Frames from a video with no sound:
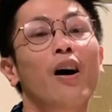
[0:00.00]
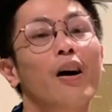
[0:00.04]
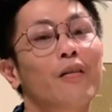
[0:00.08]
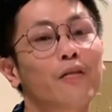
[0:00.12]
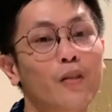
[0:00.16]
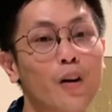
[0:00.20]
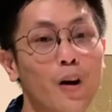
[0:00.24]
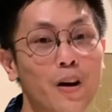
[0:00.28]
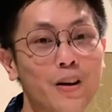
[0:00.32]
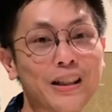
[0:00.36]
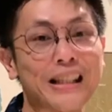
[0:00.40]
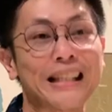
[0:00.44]
Of
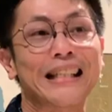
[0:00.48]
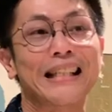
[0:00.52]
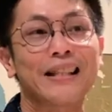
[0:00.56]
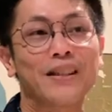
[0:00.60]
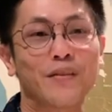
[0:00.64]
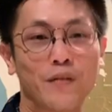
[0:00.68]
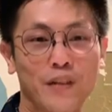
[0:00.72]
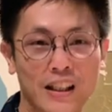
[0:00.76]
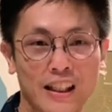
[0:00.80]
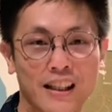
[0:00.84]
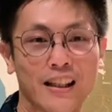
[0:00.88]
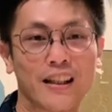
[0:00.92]
course,
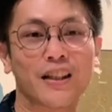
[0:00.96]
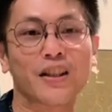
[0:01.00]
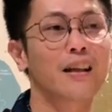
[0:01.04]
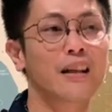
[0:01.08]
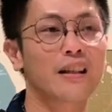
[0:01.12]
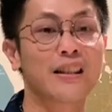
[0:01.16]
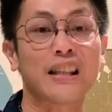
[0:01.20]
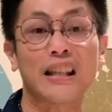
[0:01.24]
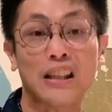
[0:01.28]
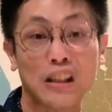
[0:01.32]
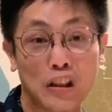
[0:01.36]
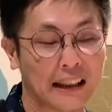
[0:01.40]
this research
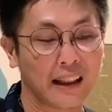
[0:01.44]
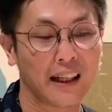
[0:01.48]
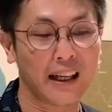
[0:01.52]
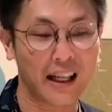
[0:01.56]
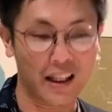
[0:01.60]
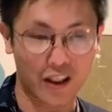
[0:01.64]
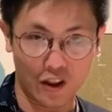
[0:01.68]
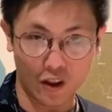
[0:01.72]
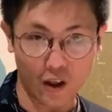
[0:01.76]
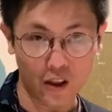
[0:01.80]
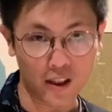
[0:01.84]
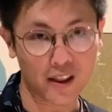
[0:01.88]
isn't
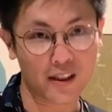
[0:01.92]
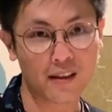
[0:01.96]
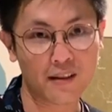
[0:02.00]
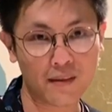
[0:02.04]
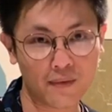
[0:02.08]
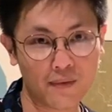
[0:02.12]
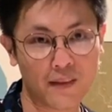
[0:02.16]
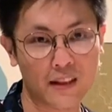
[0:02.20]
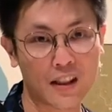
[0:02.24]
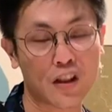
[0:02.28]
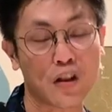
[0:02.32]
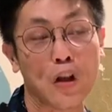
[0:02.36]

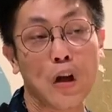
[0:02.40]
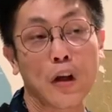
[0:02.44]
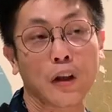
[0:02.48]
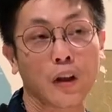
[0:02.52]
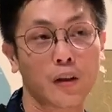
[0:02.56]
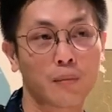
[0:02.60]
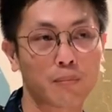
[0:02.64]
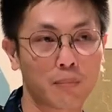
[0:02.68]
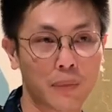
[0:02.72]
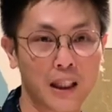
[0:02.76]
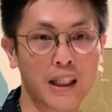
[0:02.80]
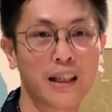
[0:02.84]
exhaustive, it's not
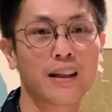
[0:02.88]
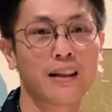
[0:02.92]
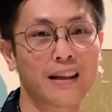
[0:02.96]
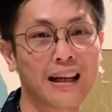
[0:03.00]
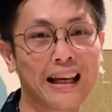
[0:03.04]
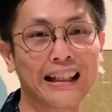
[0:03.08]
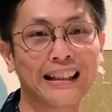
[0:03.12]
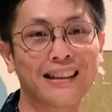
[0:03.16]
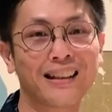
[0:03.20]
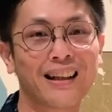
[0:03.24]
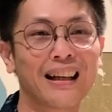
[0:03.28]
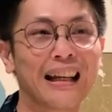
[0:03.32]
complete
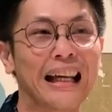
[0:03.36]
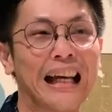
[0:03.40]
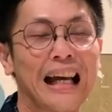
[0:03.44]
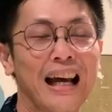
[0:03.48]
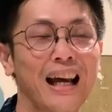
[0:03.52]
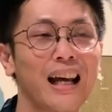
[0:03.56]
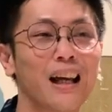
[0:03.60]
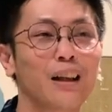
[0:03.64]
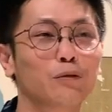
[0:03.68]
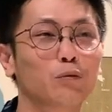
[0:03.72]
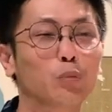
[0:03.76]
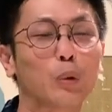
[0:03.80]
yet,
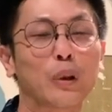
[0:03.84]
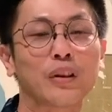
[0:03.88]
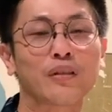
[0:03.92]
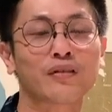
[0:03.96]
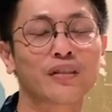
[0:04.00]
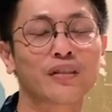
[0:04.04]
and one